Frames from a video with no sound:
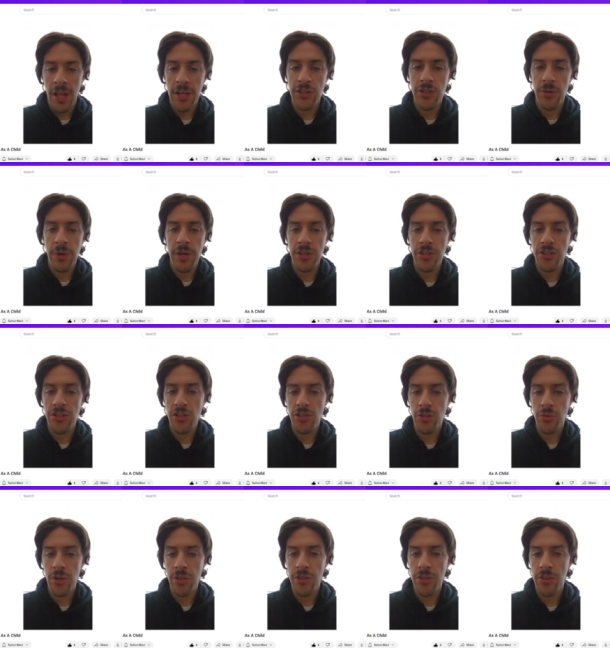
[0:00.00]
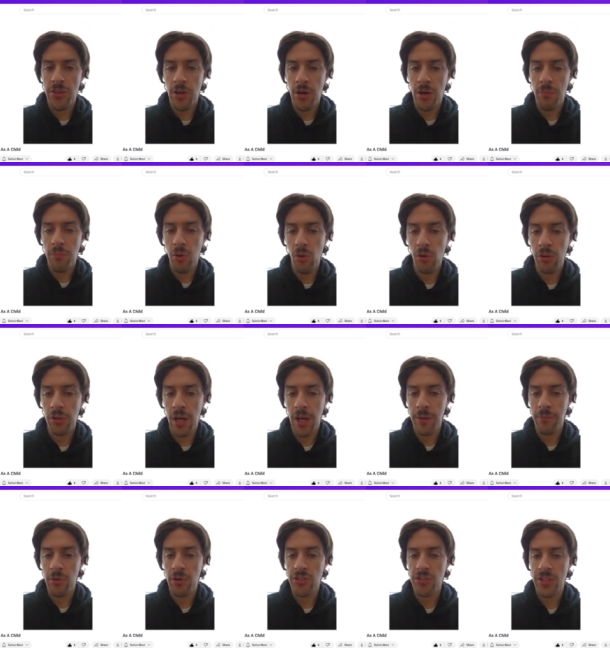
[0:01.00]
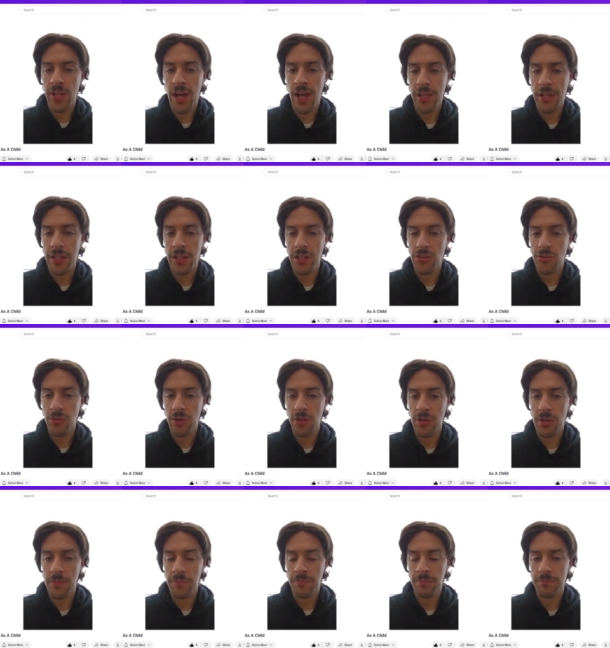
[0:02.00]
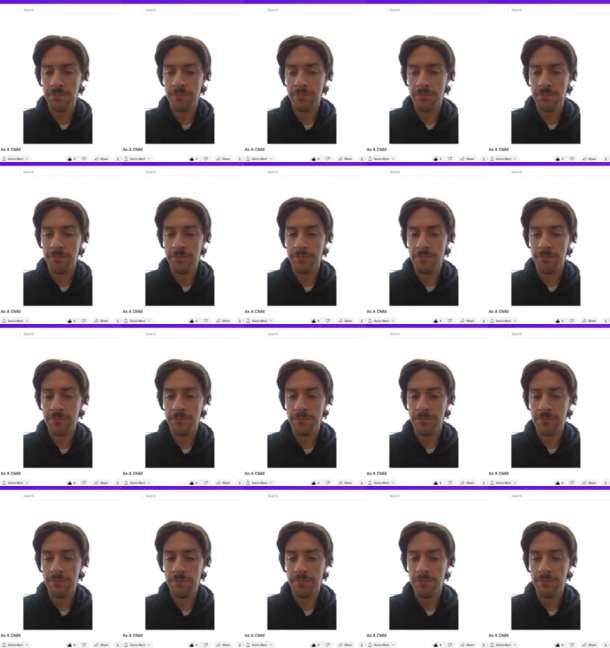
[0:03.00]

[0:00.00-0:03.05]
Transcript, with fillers: That's the biggest issue with uh, borderline personality disorder.